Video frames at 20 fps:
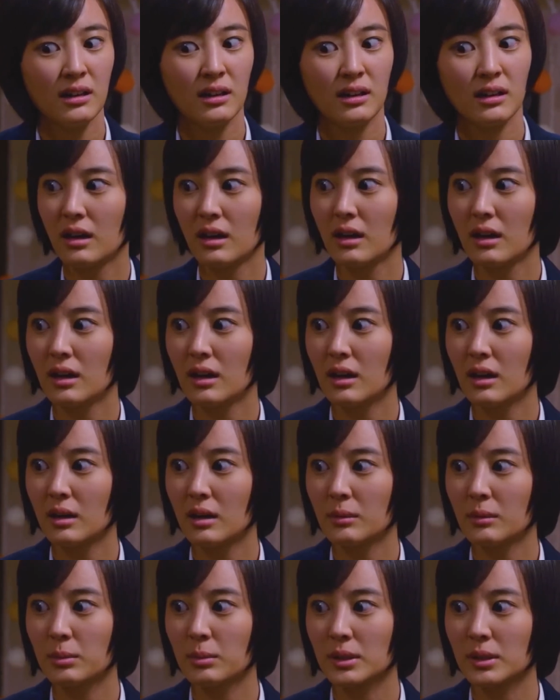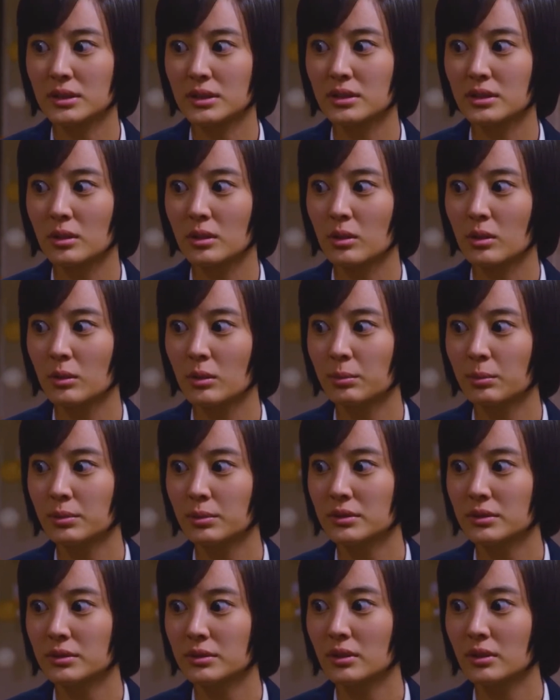Se-hee's sister thinks, it is
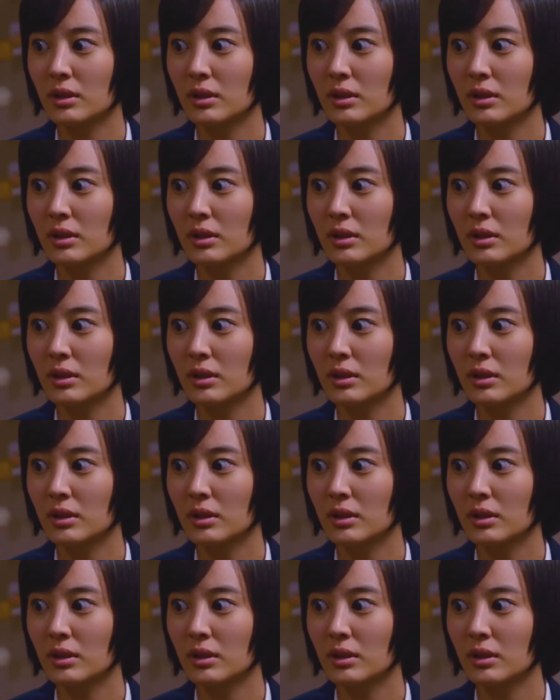happening